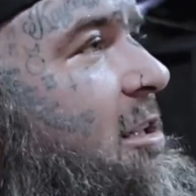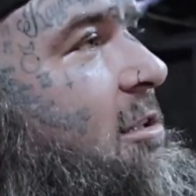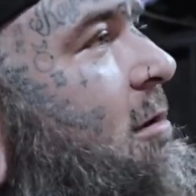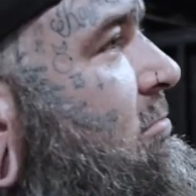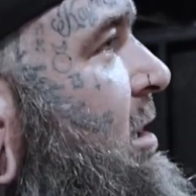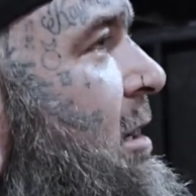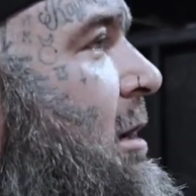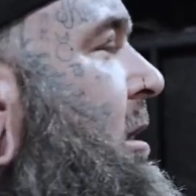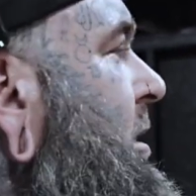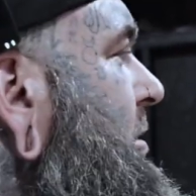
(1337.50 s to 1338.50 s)
is
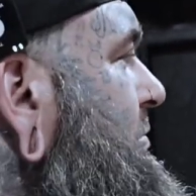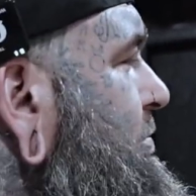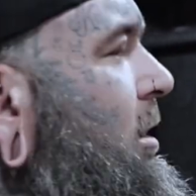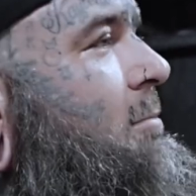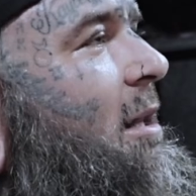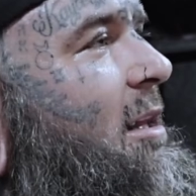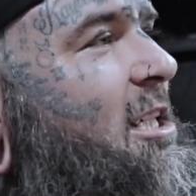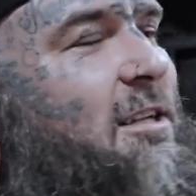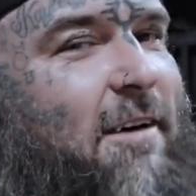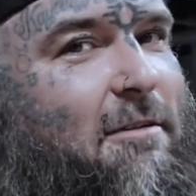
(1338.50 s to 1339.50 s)
probably my
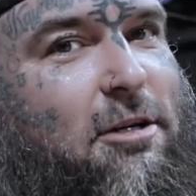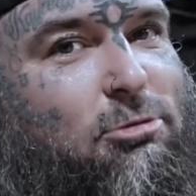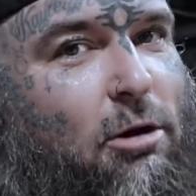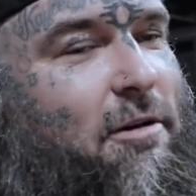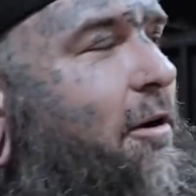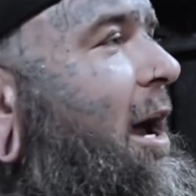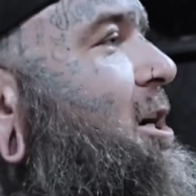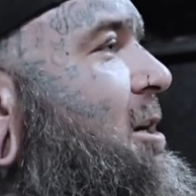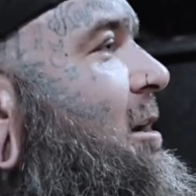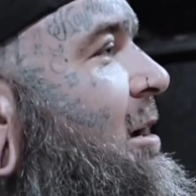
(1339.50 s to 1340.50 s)
least favorite squat
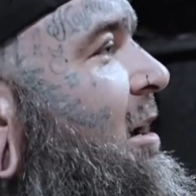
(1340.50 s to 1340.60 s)
variation.